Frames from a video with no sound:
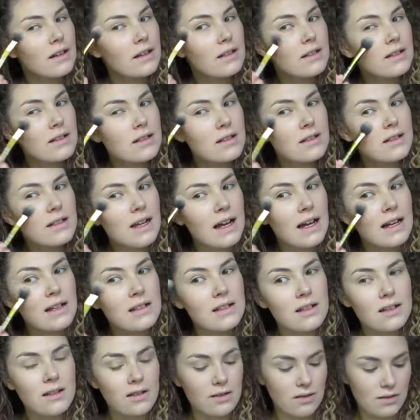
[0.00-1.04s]
It just adds
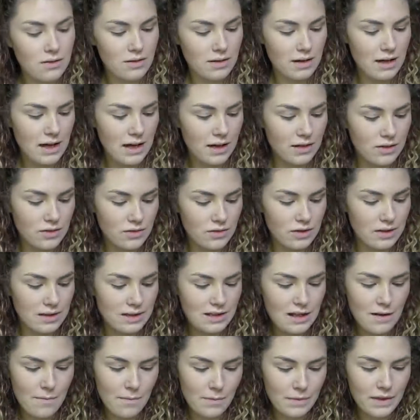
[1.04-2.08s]
a little extra
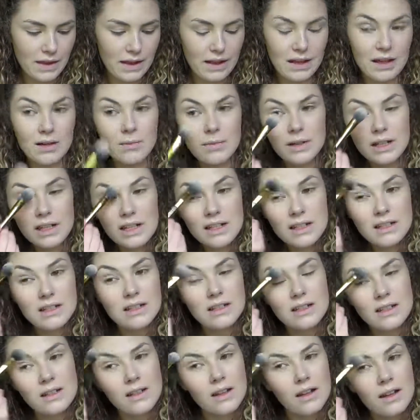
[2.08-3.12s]
something, but this
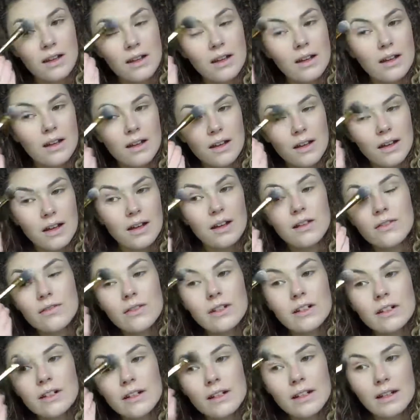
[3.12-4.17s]
is a
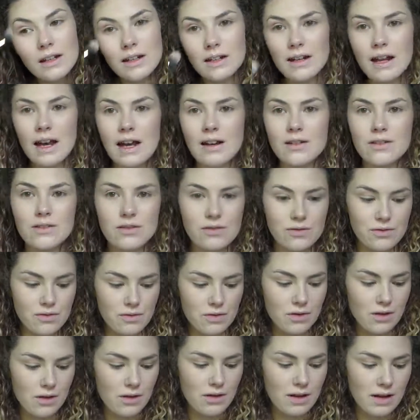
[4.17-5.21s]
very
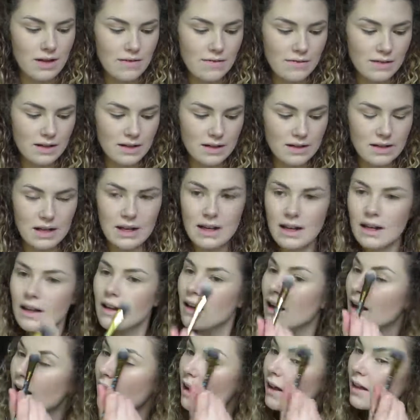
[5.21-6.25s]
natural everyday
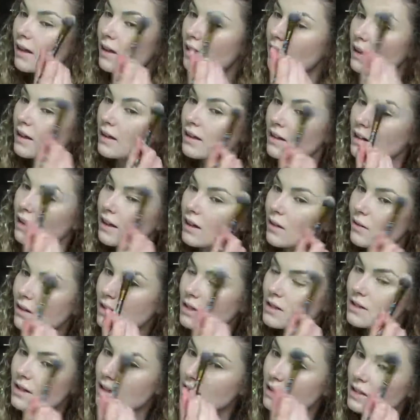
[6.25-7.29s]
highlight and I
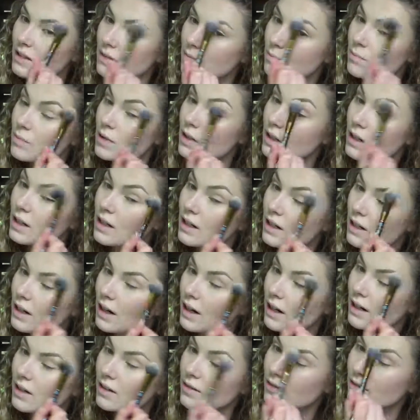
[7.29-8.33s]
always like to put it
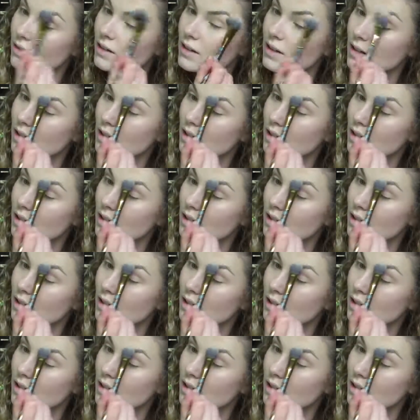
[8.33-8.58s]
kind of